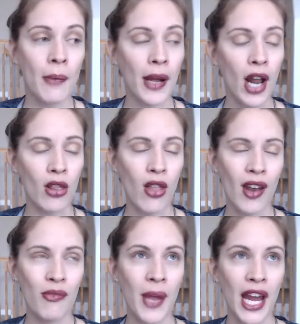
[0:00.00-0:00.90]
but a lot
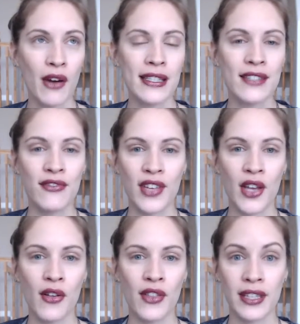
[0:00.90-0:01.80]
of parents
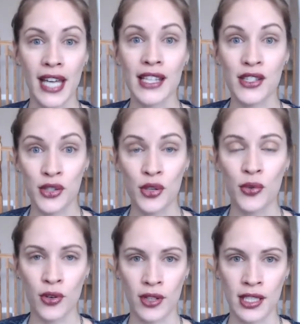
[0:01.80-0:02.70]
feel that that's too
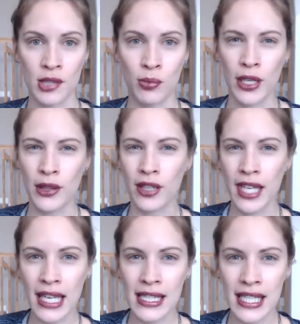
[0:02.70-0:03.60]
early to bring their
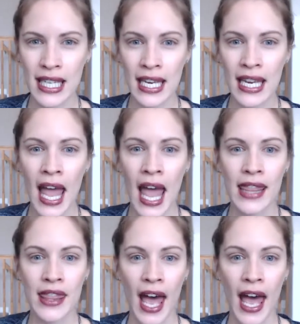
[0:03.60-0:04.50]
kids in
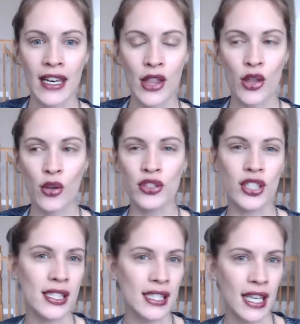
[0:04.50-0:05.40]
that they'll
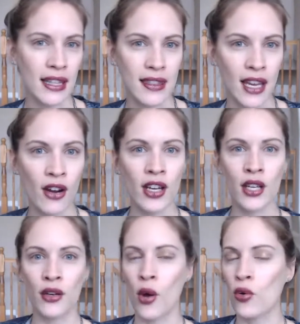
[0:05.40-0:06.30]
just sit there
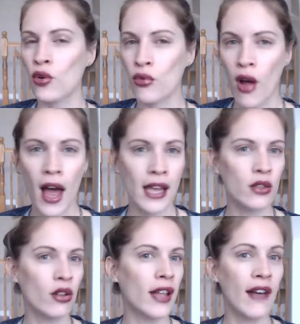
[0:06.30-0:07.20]
you know cry
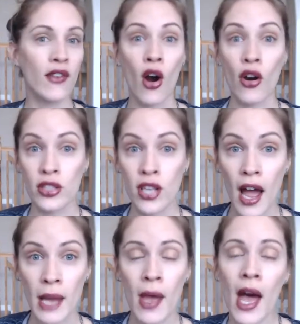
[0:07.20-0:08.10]
they'll have a hard
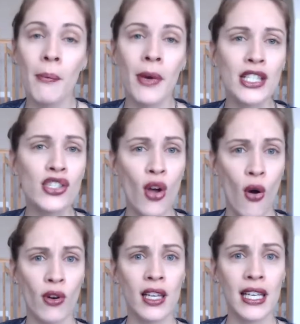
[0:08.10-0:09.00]
time but it's
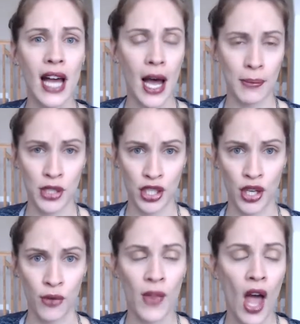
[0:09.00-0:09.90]
totally up to
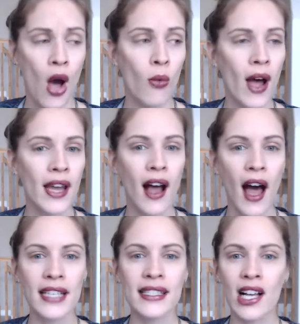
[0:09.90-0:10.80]
you what
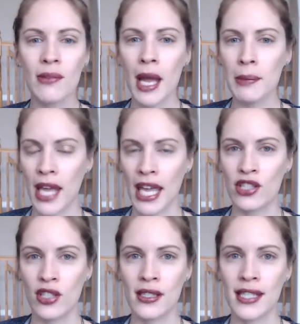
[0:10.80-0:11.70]
i tell my
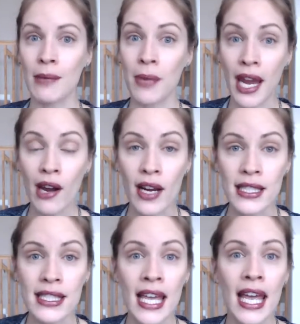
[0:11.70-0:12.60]
patients and
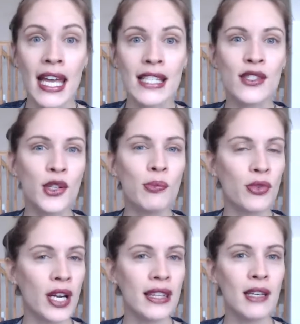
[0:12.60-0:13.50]
parents is to
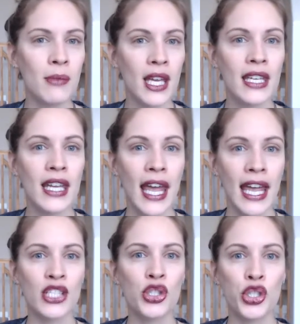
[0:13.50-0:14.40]
bring them in
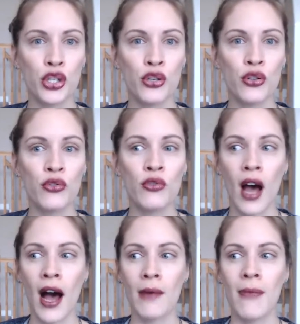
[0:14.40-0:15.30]
age two
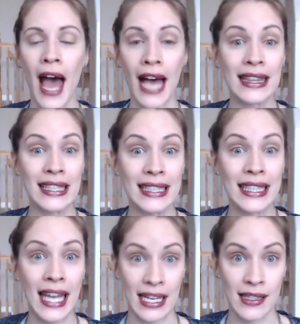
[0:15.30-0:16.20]
um, at the
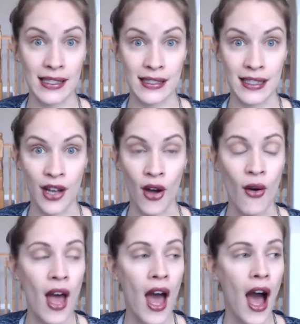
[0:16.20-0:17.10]
latest you know
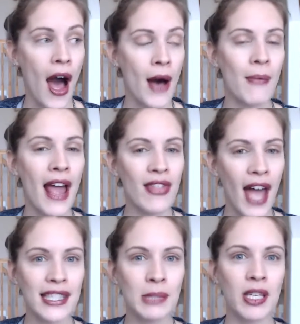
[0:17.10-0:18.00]
um, and
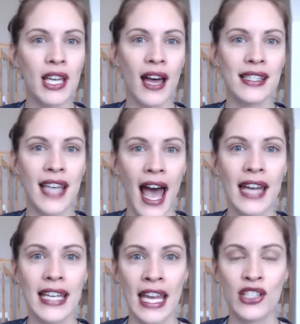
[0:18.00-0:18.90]
that's because at
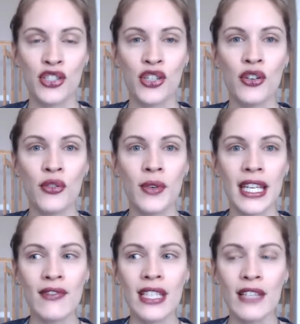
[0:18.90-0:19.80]
age two
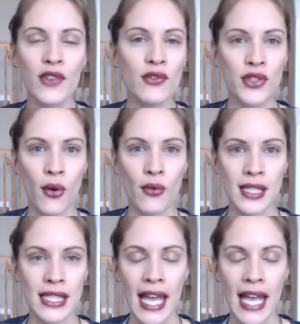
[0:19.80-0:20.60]
even if you don't see